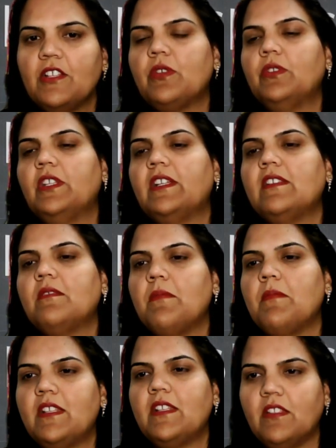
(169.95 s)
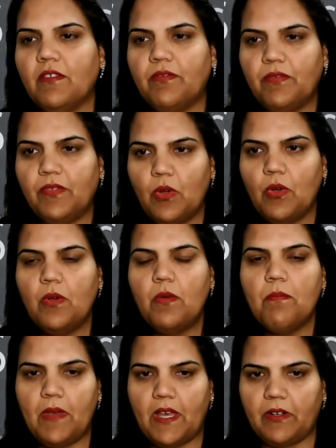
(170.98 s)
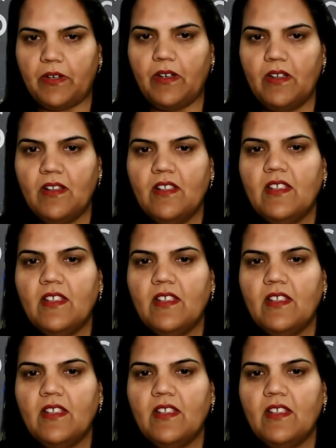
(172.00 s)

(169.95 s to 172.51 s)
so that it makes the flow better.